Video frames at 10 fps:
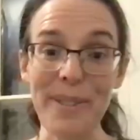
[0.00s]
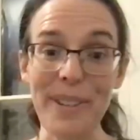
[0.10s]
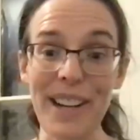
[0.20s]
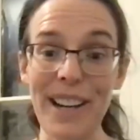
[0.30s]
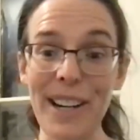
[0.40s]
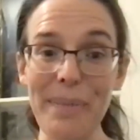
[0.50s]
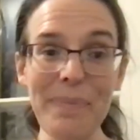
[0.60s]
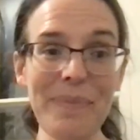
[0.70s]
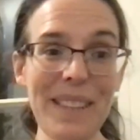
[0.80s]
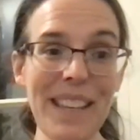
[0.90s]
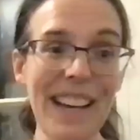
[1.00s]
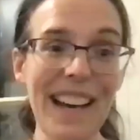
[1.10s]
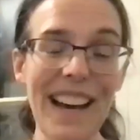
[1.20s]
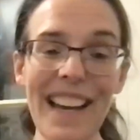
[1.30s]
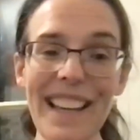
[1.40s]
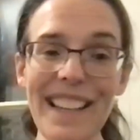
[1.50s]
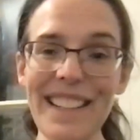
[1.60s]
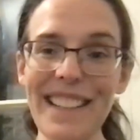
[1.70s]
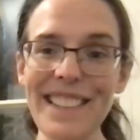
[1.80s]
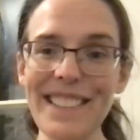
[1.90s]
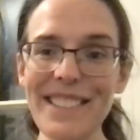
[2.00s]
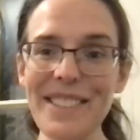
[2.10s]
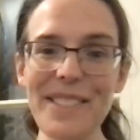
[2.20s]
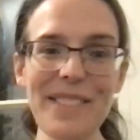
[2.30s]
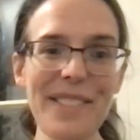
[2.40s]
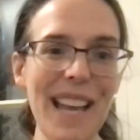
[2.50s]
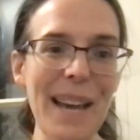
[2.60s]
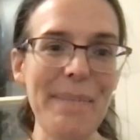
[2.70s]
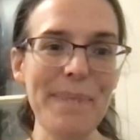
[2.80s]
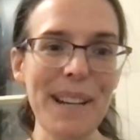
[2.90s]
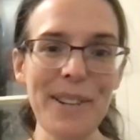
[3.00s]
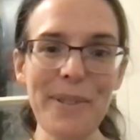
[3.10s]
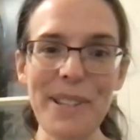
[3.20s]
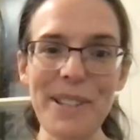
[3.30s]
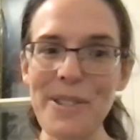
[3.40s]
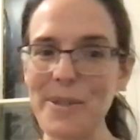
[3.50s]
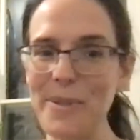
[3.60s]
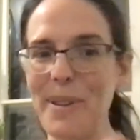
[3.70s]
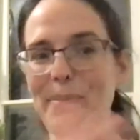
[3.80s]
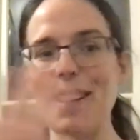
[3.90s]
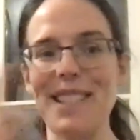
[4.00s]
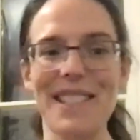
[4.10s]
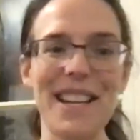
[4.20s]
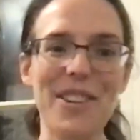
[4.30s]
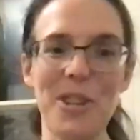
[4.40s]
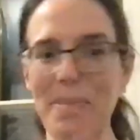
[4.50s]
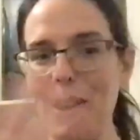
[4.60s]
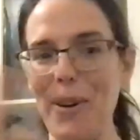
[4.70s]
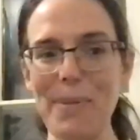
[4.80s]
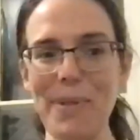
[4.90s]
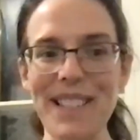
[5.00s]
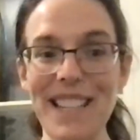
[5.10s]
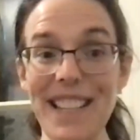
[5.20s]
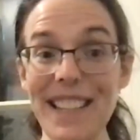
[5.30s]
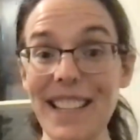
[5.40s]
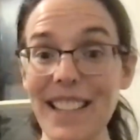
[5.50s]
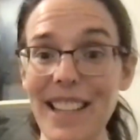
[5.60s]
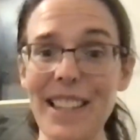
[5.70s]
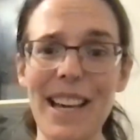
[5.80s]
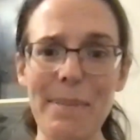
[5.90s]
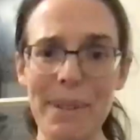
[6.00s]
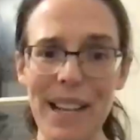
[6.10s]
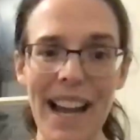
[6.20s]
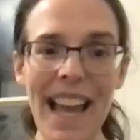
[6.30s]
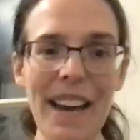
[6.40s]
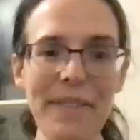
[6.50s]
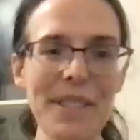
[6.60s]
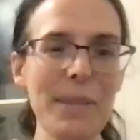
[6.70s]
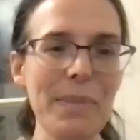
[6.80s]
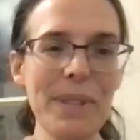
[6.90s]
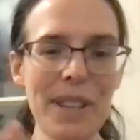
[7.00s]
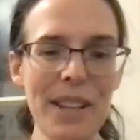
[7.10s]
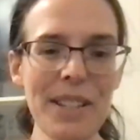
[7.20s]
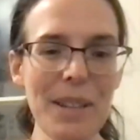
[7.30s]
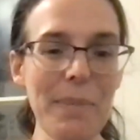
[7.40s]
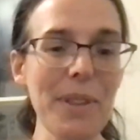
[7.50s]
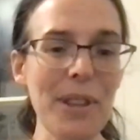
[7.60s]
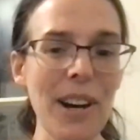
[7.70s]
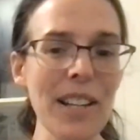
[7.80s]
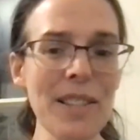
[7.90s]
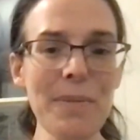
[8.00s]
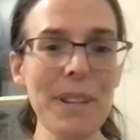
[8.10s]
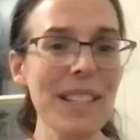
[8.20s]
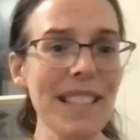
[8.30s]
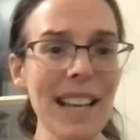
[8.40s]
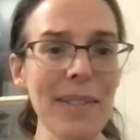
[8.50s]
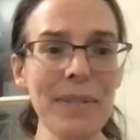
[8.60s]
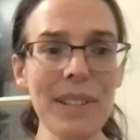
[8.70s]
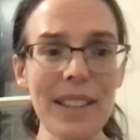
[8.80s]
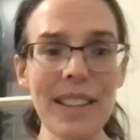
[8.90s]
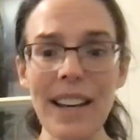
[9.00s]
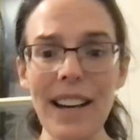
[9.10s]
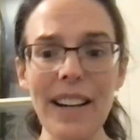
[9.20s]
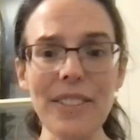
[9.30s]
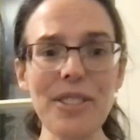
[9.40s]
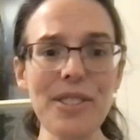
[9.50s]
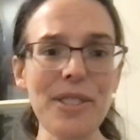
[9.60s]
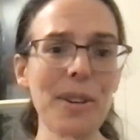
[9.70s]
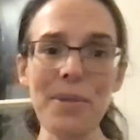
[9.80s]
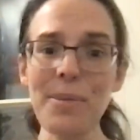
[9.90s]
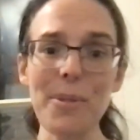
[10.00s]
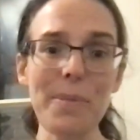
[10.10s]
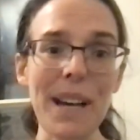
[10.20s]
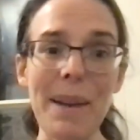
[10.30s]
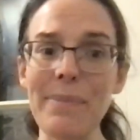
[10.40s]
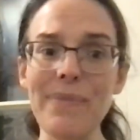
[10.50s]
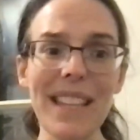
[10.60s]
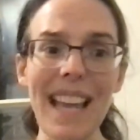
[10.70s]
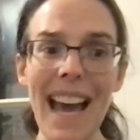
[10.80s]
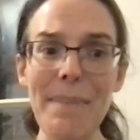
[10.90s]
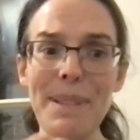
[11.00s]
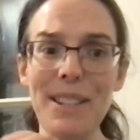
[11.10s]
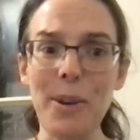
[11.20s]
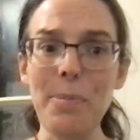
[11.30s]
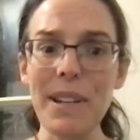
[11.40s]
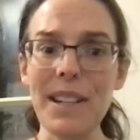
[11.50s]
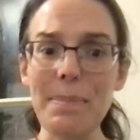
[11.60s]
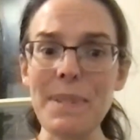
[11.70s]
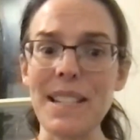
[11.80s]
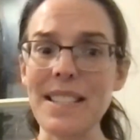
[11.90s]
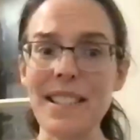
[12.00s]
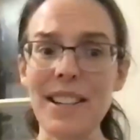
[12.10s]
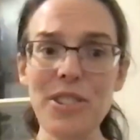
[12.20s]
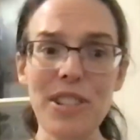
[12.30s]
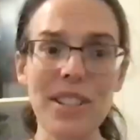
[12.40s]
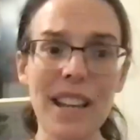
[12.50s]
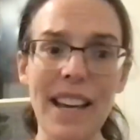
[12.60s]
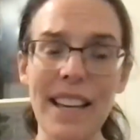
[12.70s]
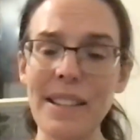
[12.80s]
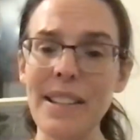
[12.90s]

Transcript: you. I am not going to do a presentation, a PowerPoint, anything like that, but I have some thoughts written down that I'll just go through, but I'm happy to open it up to discussion, and